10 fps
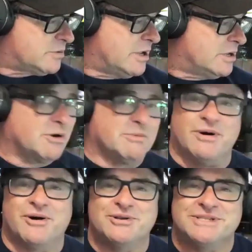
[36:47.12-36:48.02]
so I'm
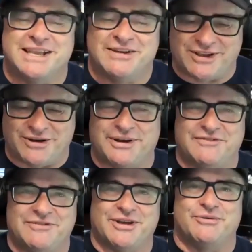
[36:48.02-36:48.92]
constantly, even
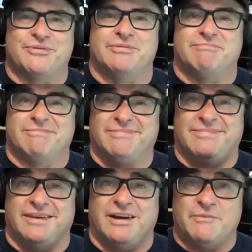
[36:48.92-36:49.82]
though
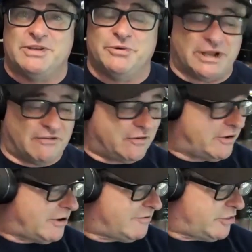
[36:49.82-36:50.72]
I've been doing that
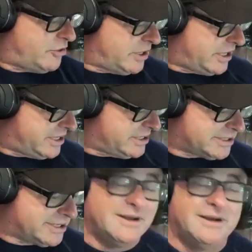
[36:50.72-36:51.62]
for over 30
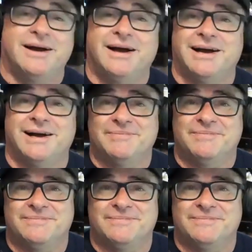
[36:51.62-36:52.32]
years, I